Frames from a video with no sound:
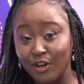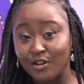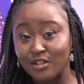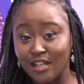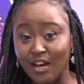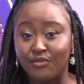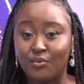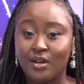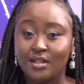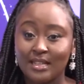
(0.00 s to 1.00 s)
yourself
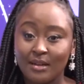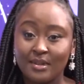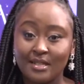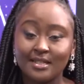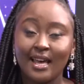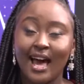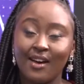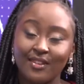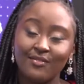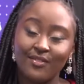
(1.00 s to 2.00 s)
what celebrities
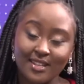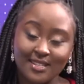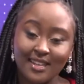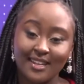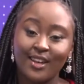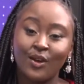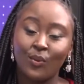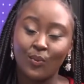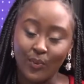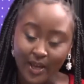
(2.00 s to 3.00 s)
have invested
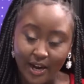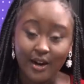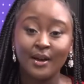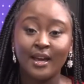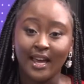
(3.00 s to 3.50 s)
where.